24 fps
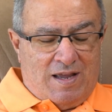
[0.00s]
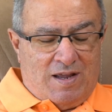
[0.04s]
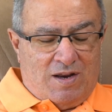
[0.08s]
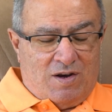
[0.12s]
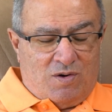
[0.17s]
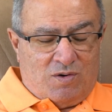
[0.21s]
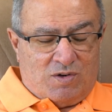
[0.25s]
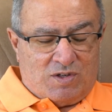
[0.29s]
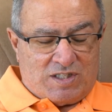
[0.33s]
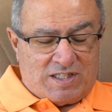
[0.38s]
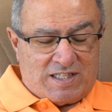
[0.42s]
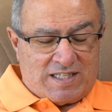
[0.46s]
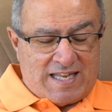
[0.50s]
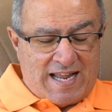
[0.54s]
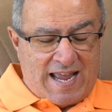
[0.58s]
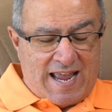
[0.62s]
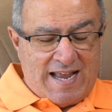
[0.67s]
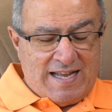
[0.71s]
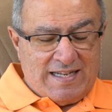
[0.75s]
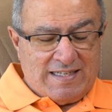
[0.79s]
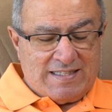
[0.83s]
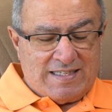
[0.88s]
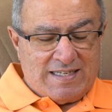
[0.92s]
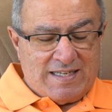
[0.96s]
nor
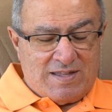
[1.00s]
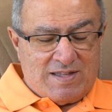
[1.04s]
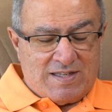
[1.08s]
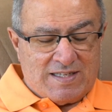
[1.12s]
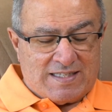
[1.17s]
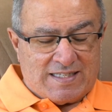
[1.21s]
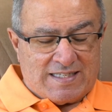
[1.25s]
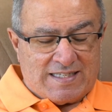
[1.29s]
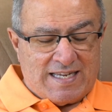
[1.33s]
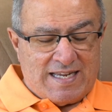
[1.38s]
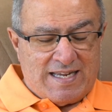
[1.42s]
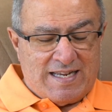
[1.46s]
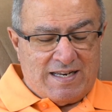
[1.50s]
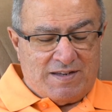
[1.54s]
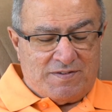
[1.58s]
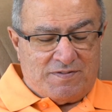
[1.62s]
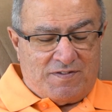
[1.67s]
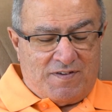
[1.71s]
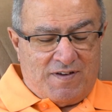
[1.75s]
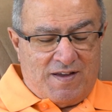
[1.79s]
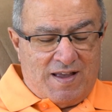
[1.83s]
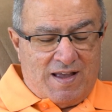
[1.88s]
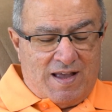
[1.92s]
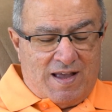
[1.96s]
stands in the seat
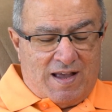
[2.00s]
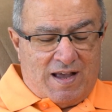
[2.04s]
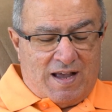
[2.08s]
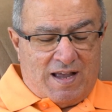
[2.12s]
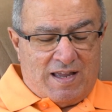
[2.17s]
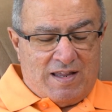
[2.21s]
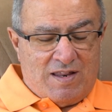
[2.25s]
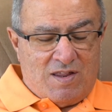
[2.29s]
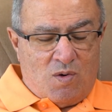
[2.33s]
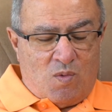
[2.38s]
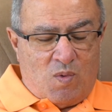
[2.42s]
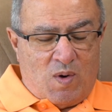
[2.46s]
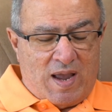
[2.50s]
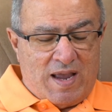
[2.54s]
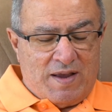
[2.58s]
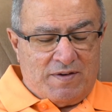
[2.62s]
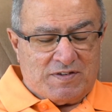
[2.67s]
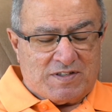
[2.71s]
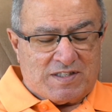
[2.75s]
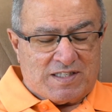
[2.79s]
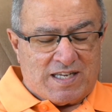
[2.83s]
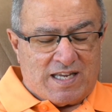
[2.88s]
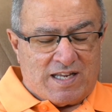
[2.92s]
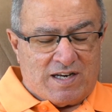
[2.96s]
of in the way
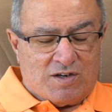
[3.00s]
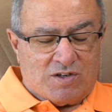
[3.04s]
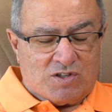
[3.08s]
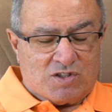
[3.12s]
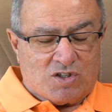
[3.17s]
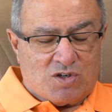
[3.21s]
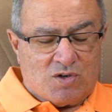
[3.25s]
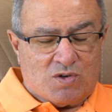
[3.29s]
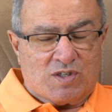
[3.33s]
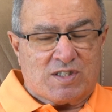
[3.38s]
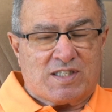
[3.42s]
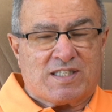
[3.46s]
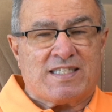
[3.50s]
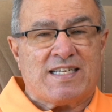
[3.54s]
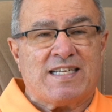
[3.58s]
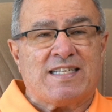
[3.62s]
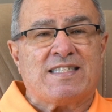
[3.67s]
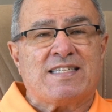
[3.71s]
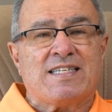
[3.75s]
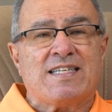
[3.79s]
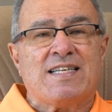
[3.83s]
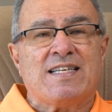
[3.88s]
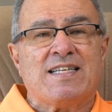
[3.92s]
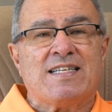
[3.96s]
of sinners, nor
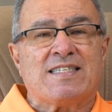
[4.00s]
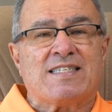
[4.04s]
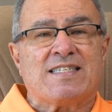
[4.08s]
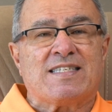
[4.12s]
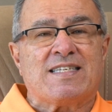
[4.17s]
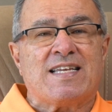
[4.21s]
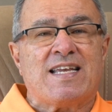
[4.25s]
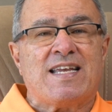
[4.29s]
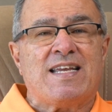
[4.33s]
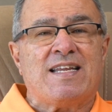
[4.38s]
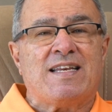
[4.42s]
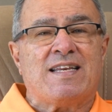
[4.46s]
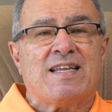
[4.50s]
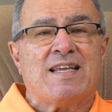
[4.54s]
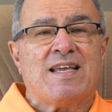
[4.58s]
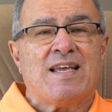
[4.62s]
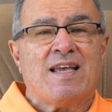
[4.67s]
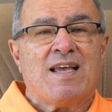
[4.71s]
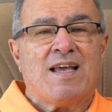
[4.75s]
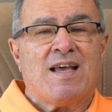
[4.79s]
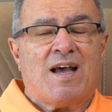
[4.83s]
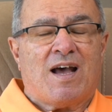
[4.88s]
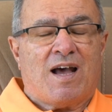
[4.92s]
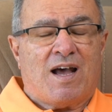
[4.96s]
sits in the seat
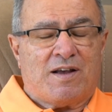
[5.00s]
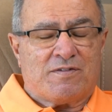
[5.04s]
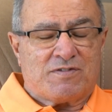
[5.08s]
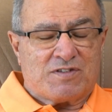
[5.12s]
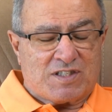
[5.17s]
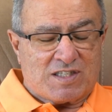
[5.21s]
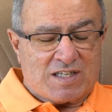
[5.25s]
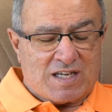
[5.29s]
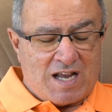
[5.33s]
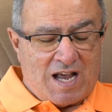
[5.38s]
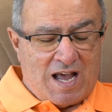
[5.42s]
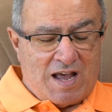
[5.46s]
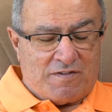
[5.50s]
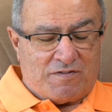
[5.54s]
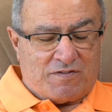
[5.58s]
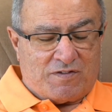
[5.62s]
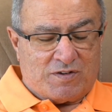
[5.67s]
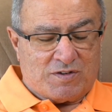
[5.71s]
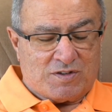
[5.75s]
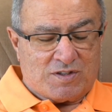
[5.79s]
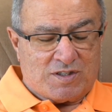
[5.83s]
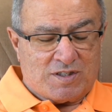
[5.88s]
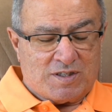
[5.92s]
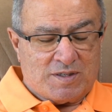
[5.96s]
of
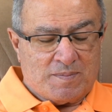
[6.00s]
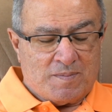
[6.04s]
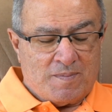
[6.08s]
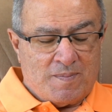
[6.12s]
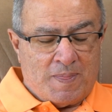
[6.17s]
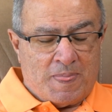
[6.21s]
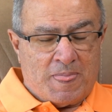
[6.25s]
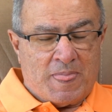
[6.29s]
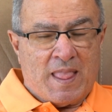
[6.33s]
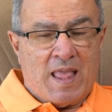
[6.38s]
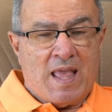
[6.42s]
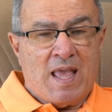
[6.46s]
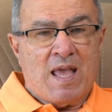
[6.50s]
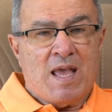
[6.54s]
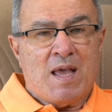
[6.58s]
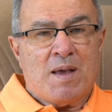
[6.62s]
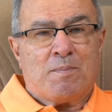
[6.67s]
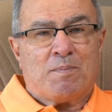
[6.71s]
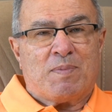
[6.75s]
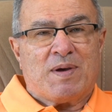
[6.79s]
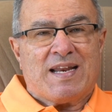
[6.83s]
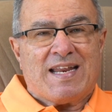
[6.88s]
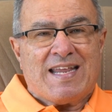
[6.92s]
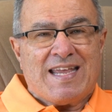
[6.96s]
scoffers,
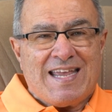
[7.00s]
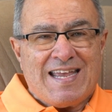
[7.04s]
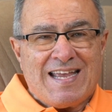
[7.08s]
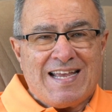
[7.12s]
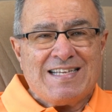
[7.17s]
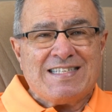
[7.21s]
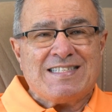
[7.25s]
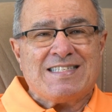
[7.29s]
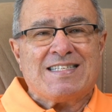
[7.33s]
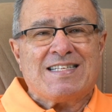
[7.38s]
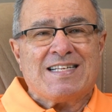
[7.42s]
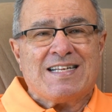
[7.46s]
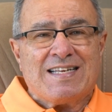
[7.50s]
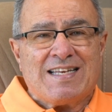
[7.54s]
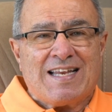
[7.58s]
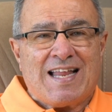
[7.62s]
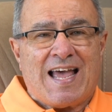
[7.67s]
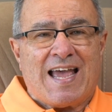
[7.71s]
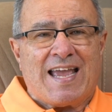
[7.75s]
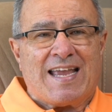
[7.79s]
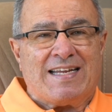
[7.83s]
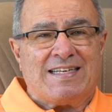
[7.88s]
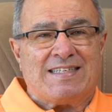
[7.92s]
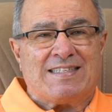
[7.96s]
but his
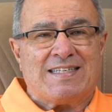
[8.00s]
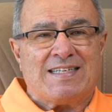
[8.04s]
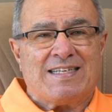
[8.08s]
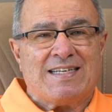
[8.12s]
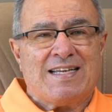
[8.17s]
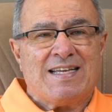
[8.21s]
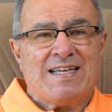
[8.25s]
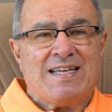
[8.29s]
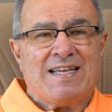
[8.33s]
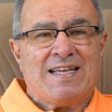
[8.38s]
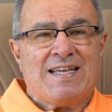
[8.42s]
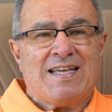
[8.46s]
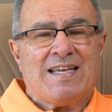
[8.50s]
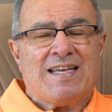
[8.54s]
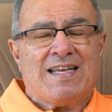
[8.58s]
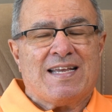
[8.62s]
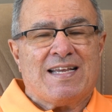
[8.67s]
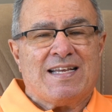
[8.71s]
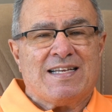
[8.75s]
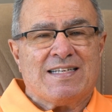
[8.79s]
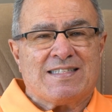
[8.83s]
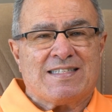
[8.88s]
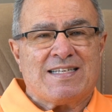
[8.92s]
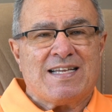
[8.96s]
delight
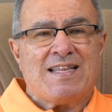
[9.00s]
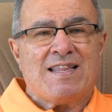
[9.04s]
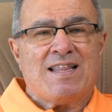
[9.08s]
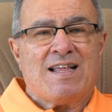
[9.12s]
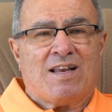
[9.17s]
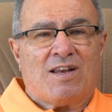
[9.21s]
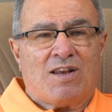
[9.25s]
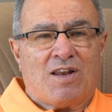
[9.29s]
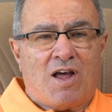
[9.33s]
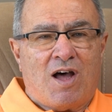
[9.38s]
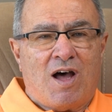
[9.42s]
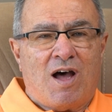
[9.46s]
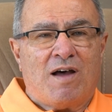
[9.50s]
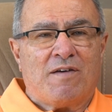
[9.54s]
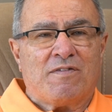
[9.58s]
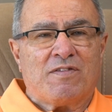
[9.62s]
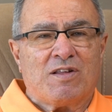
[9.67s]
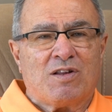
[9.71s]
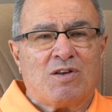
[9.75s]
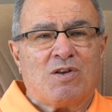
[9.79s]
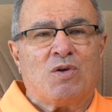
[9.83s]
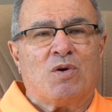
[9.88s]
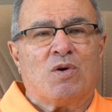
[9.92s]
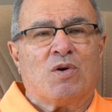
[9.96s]
is in the law of
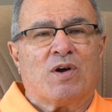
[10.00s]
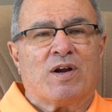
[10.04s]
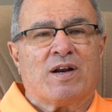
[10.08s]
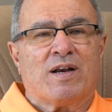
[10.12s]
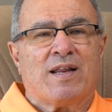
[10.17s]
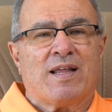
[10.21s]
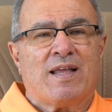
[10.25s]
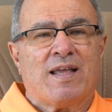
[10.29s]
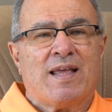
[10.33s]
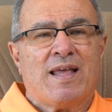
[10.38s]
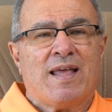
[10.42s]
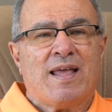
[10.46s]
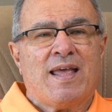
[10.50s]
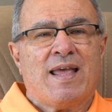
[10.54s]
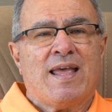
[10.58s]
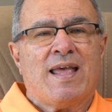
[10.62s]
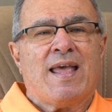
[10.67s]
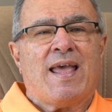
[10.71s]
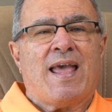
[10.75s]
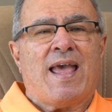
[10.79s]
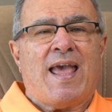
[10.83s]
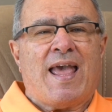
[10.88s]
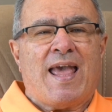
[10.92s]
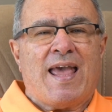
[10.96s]
the Lord,
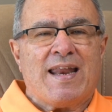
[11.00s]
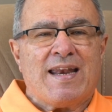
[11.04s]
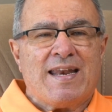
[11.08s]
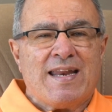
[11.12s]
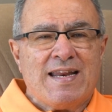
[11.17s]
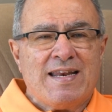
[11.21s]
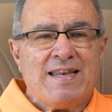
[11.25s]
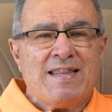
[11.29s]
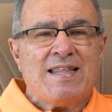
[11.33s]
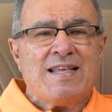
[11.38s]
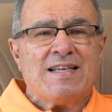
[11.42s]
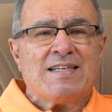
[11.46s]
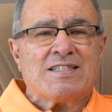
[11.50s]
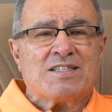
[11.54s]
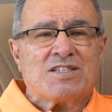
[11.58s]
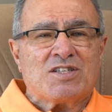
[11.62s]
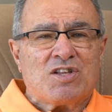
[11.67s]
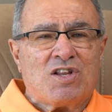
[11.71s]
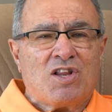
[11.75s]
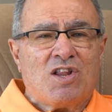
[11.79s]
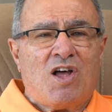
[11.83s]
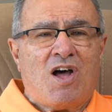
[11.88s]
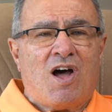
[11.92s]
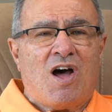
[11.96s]
and in this
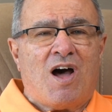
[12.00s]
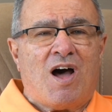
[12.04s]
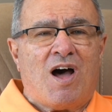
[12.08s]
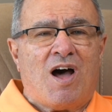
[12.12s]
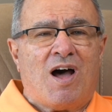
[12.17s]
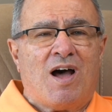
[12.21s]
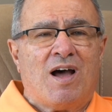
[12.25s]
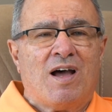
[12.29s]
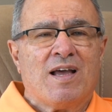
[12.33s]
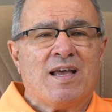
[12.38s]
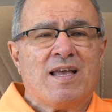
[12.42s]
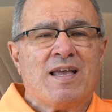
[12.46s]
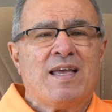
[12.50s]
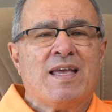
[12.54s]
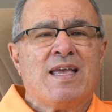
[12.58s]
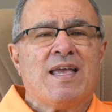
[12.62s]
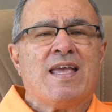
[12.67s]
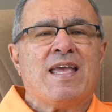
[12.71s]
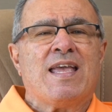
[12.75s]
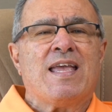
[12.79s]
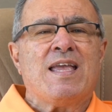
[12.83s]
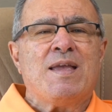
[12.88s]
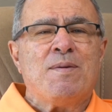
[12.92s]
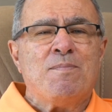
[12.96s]
law
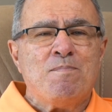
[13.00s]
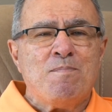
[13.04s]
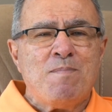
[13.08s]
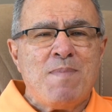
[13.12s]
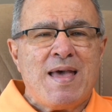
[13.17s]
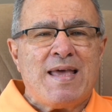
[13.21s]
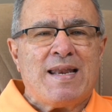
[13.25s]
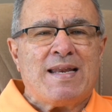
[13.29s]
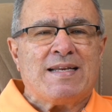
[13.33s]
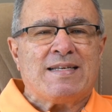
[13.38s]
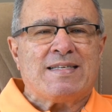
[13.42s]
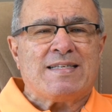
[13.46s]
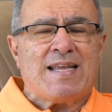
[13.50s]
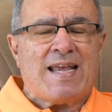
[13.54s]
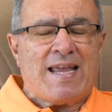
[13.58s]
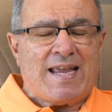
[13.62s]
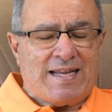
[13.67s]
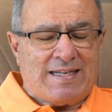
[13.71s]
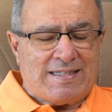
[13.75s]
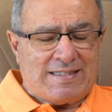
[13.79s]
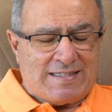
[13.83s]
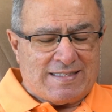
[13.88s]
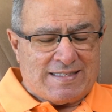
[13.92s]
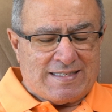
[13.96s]
he
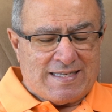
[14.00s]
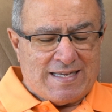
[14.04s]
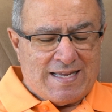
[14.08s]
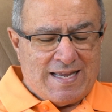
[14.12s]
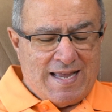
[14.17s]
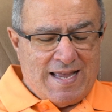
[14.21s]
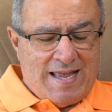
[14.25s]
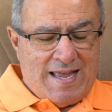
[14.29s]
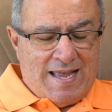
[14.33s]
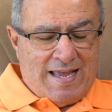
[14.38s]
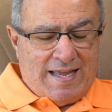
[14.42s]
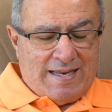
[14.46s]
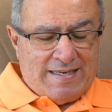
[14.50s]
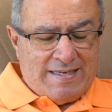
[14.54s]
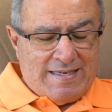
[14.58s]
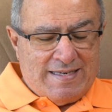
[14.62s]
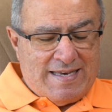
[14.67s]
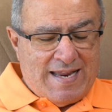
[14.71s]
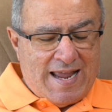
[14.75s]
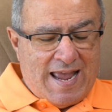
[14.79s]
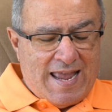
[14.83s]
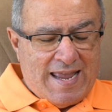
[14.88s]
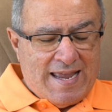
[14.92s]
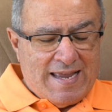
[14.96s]
meditates
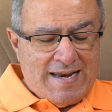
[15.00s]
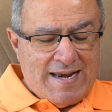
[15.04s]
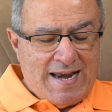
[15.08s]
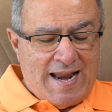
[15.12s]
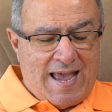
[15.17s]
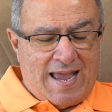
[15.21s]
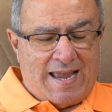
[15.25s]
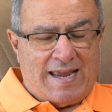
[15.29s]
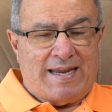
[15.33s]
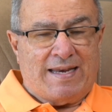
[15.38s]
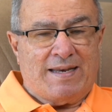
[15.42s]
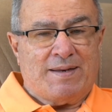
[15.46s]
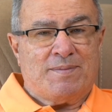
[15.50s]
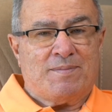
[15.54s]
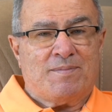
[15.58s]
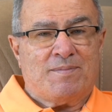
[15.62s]
day and night."